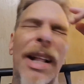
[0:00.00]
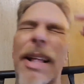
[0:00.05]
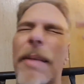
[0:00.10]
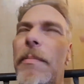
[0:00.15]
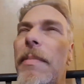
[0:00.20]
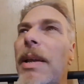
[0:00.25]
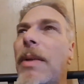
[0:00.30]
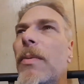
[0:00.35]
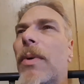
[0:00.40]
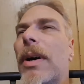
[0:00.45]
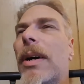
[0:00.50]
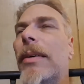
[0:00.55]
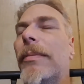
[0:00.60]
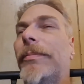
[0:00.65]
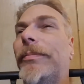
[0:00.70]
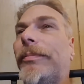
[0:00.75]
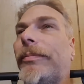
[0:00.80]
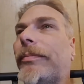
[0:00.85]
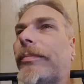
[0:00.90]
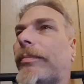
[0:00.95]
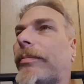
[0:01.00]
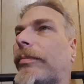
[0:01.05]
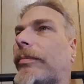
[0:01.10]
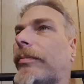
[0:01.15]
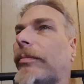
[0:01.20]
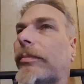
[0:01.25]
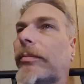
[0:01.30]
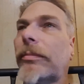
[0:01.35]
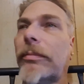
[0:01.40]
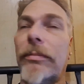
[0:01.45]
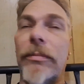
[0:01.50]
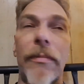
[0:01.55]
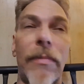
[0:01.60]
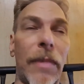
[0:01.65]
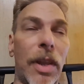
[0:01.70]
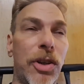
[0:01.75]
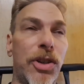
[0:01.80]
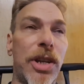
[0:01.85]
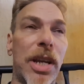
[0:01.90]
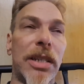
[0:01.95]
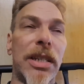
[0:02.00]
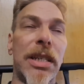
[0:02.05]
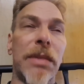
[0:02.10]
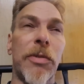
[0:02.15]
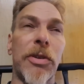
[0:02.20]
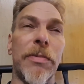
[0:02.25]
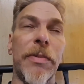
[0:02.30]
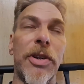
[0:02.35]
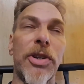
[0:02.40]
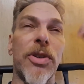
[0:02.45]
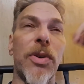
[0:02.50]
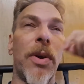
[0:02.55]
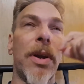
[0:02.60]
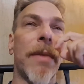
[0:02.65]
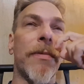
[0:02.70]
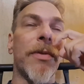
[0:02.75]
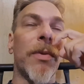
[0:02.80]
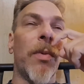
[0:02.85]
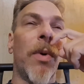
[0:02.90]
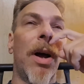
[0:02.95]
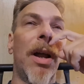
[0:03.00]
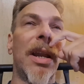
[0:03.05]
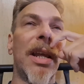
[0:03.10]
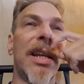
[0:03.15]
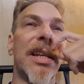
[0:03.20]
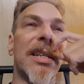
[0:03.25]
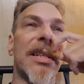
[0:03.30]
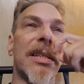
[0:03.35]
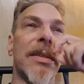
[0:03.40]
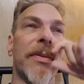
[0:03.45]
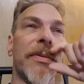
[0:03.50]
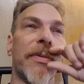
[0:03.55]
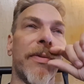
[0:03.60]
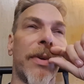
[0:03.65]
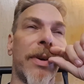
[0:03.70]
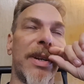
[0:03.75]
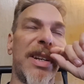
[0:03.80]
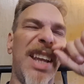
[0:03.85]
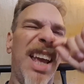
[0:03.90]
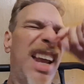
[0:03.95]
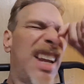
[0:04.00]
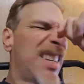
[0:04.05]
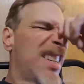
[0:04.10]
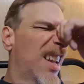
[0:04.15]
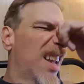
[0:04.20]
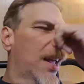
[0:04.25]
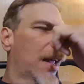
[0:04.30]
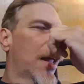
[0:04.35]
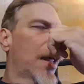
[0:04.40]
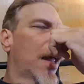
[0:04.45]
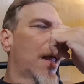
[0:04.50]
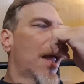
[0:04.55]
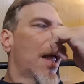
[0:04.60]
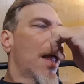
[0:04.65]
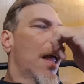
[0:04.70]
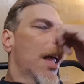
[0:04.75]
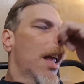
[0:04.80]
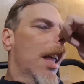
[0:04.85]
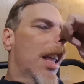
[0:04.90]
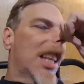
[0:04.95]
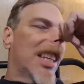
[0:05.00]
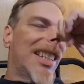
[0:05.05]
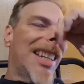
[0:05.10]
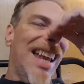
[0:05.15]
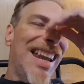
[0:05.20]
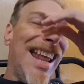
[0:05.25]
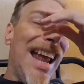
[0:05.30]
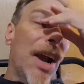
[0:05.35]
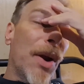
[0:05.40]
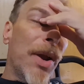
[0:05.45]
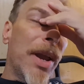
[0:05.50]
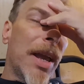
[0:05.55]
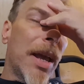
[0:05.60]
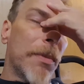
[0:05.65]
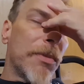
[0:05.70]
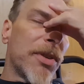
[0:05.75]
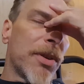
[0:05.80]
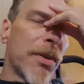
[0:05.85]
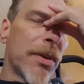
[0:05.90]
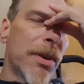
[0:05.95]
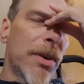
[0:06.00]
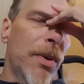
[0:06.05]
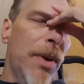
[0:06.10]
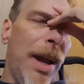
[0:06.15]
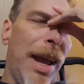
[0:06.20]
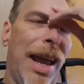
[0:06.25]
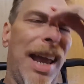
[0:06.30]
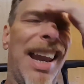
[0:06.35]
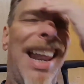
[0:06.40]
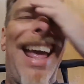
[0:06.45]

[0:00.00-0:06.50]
Meanwhile, Jesse's supposed to be showing up to Wally for a date. Instead, Harry comes through and